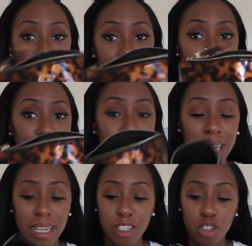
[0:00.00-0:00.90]
in
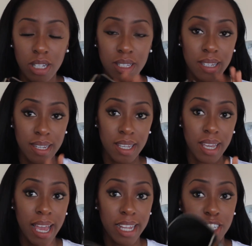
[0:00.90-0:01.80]
my trusty
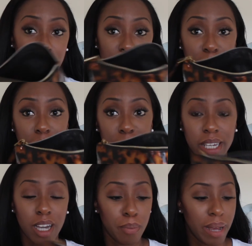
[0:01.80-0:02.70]
H&M
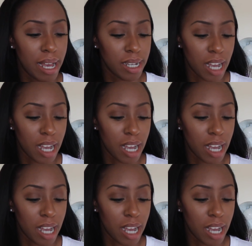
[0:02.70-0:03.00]
makeup bag.